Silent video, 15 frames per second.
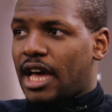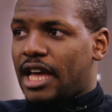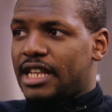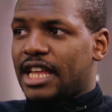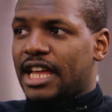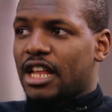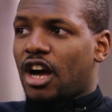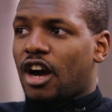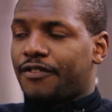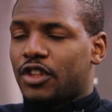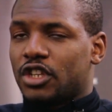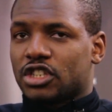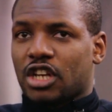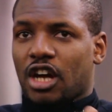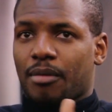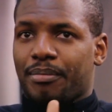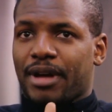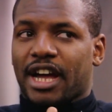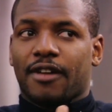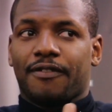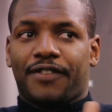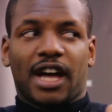and then after it's come
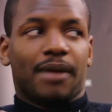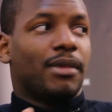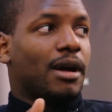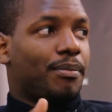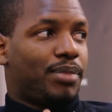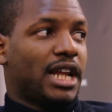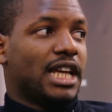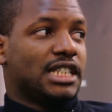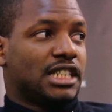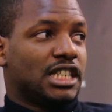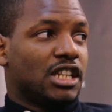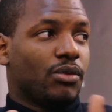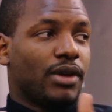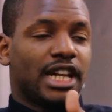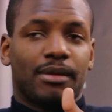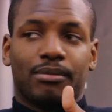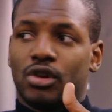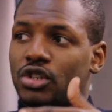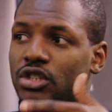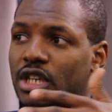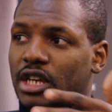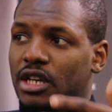back and find my place in the way the
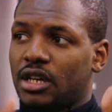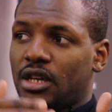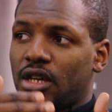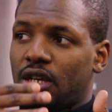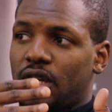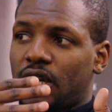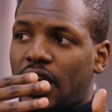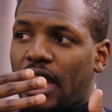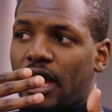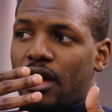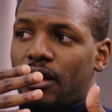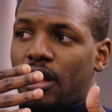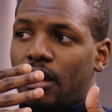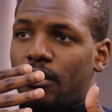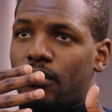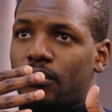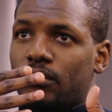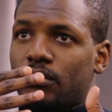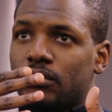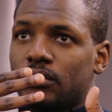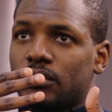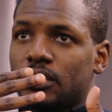music, eh, um,